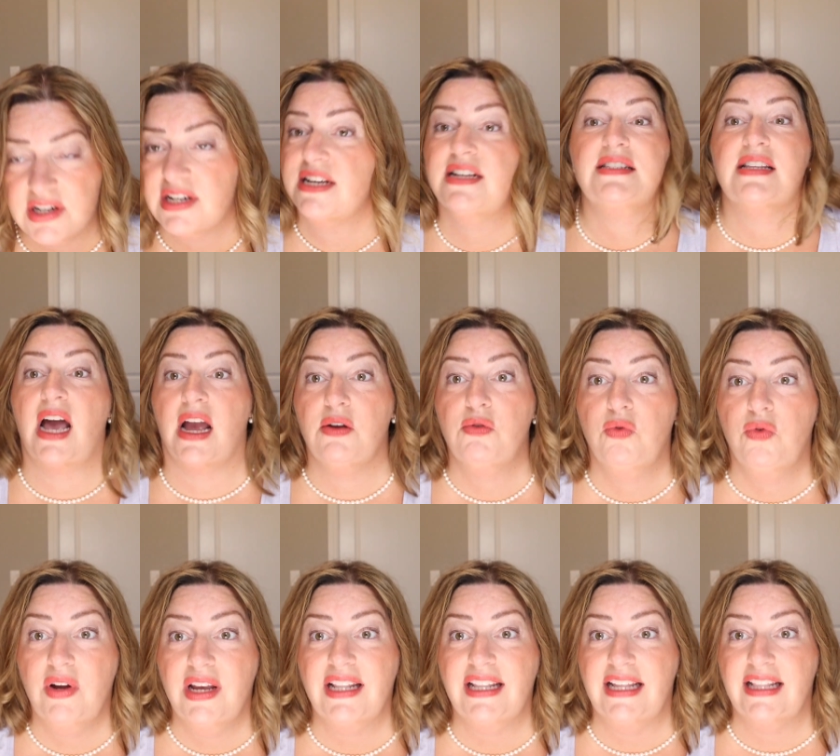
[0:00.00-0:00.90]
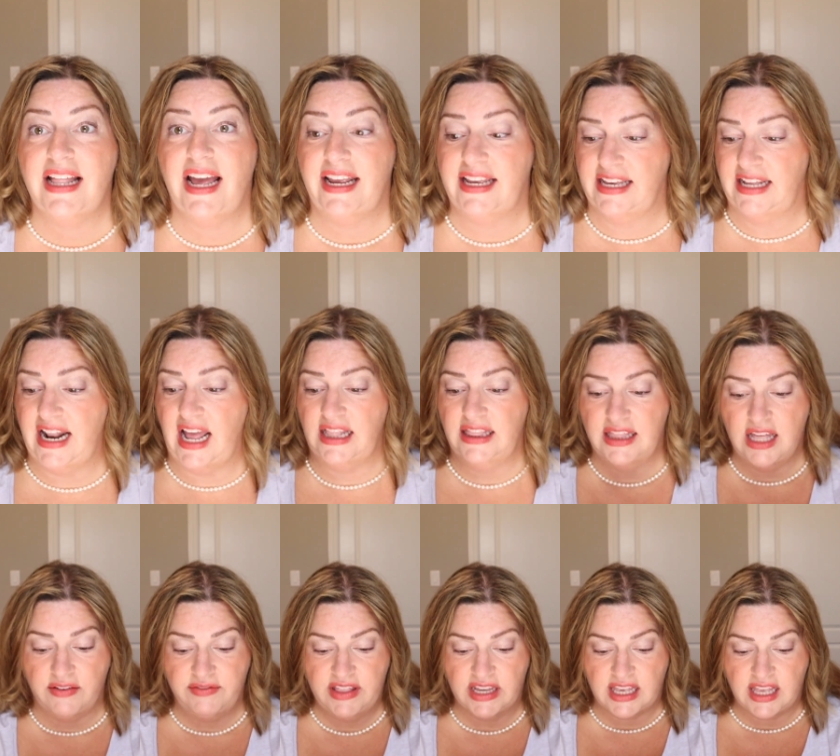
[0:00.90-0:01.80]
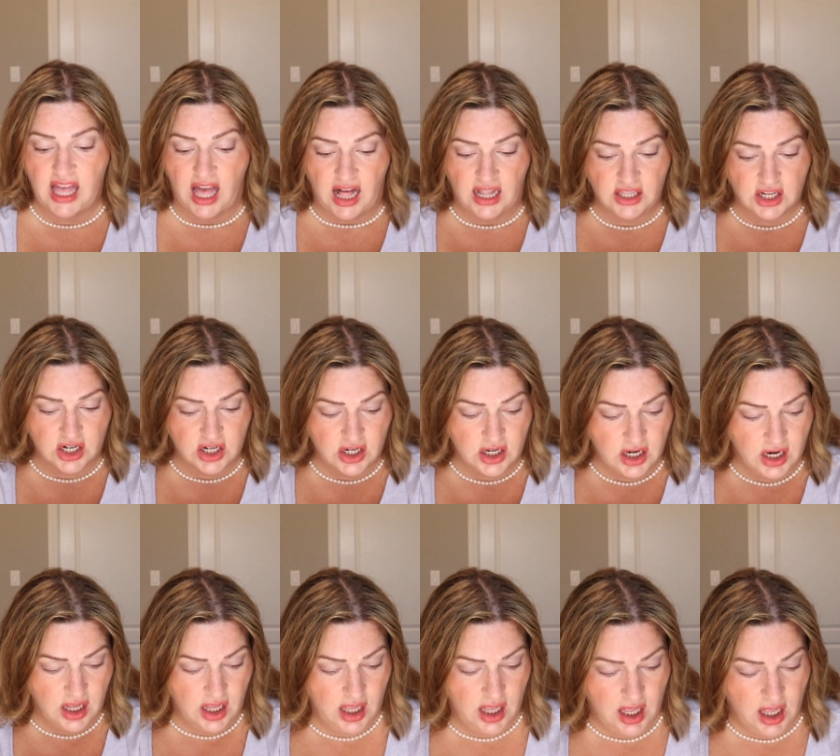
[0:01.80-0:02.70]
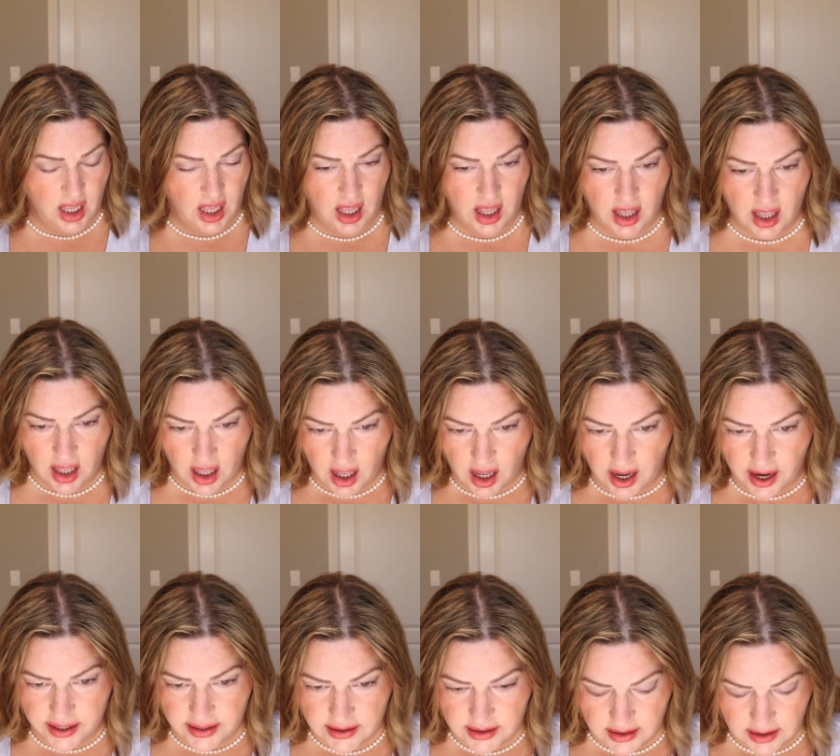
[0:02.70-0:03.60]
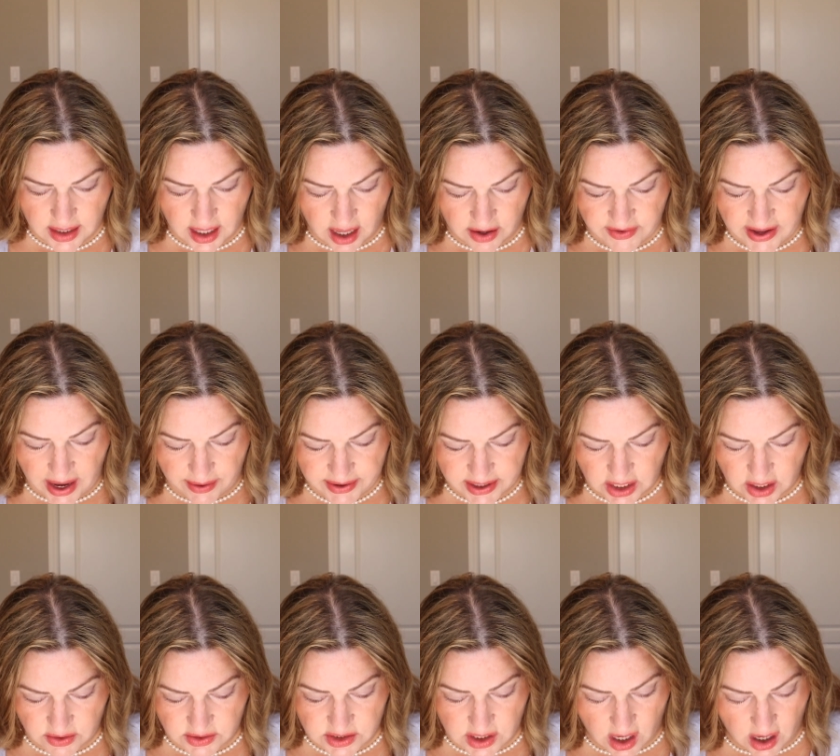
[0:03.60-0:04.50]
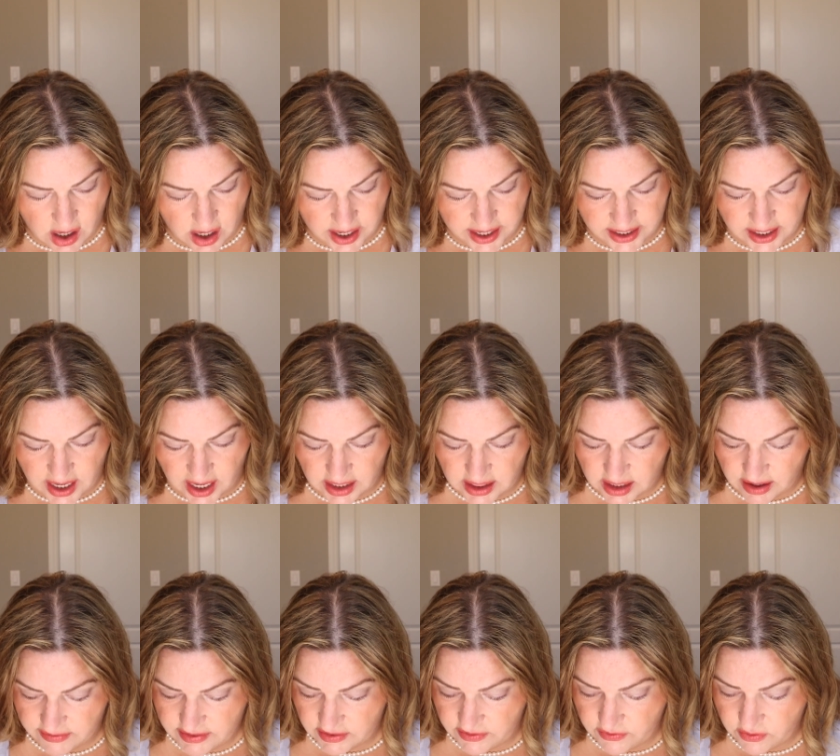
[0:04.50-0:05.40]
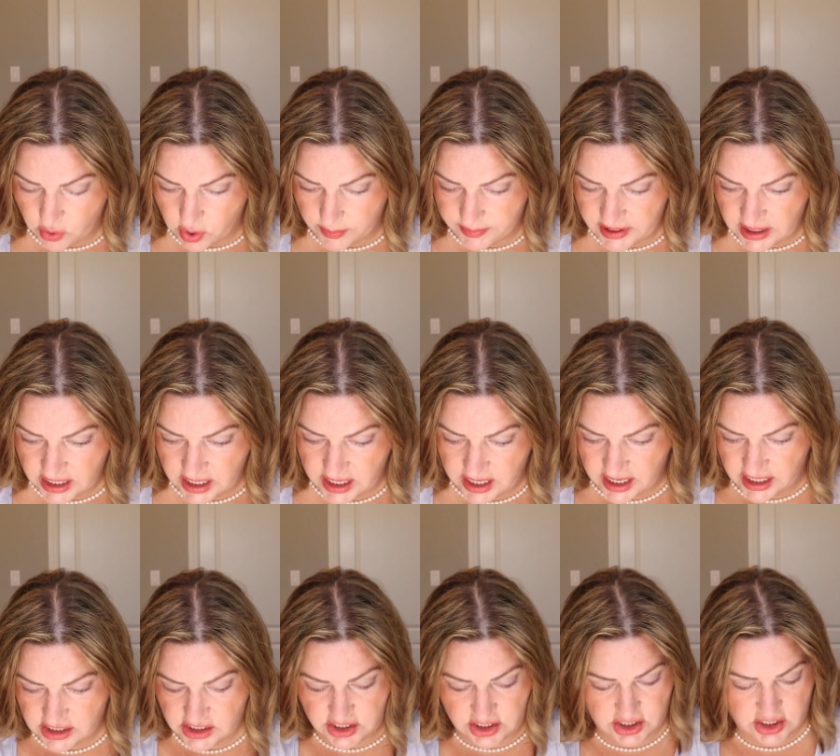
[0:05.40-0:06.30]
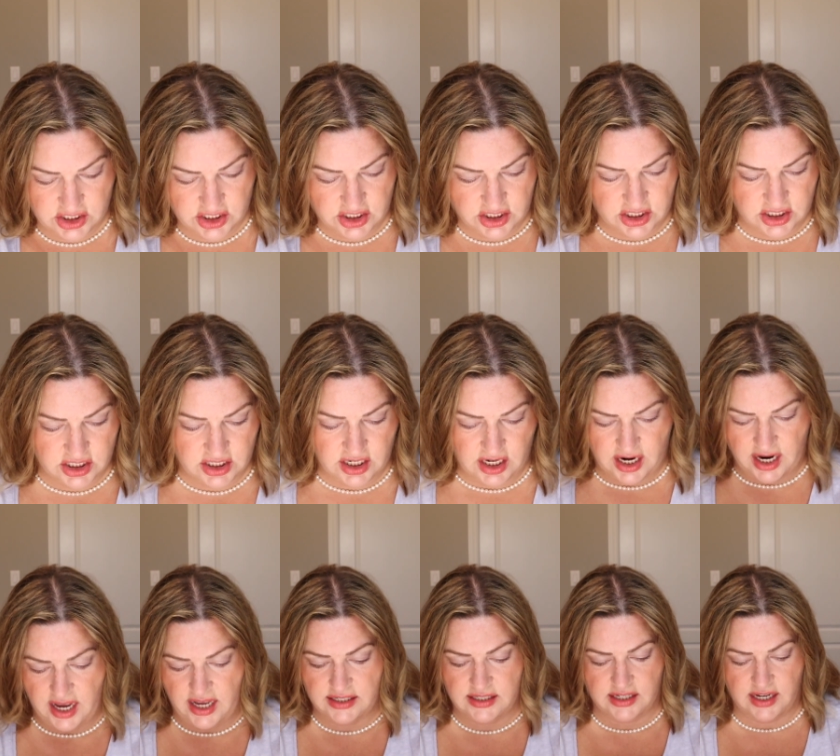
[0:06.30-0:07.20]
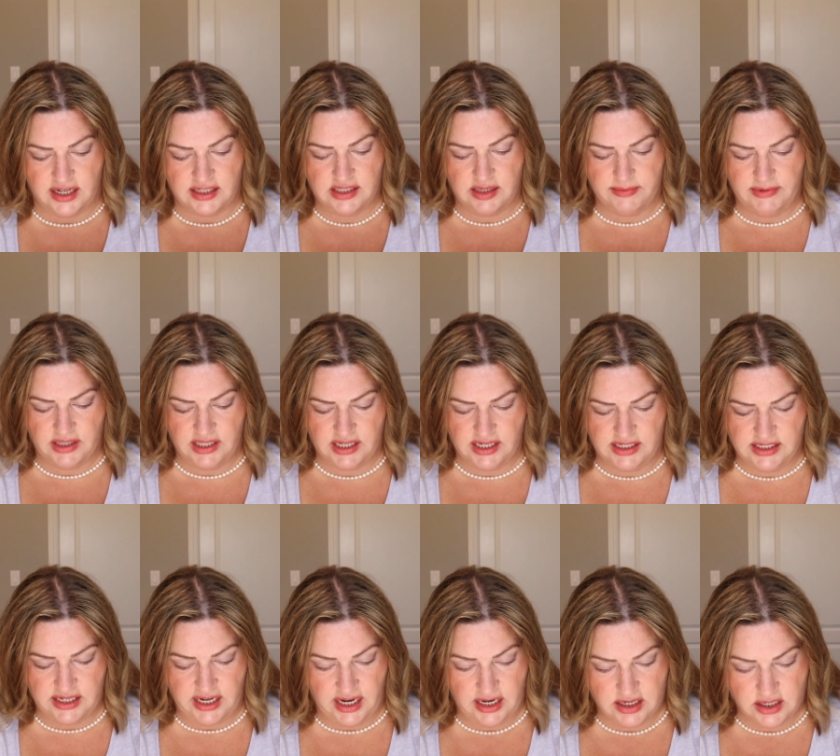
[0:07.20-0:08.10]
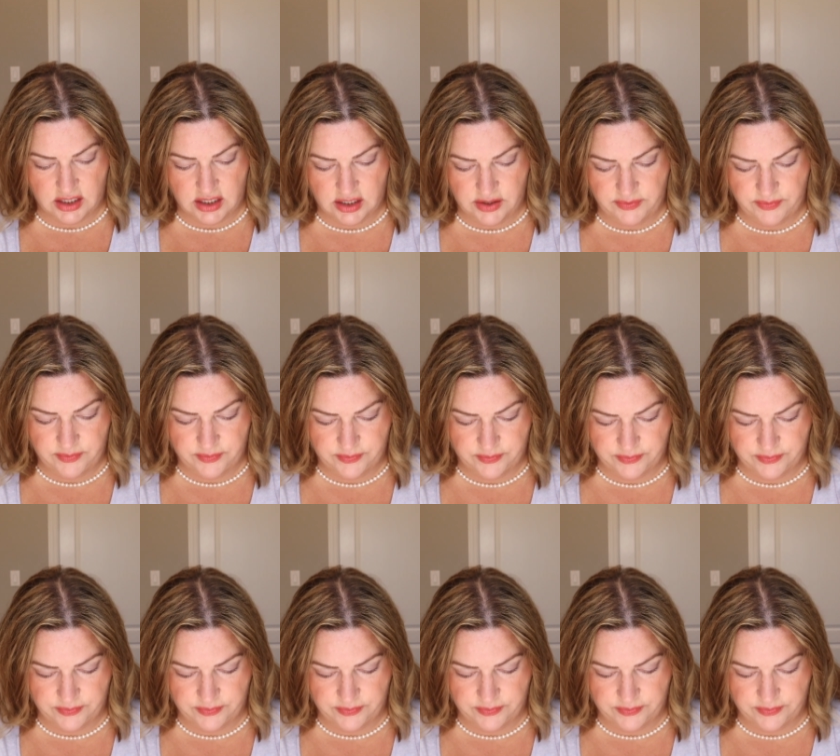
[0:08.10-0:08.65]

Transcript: it is, I really like it. I love the color. I love how it goes on. I love the formula and I just got some on the container.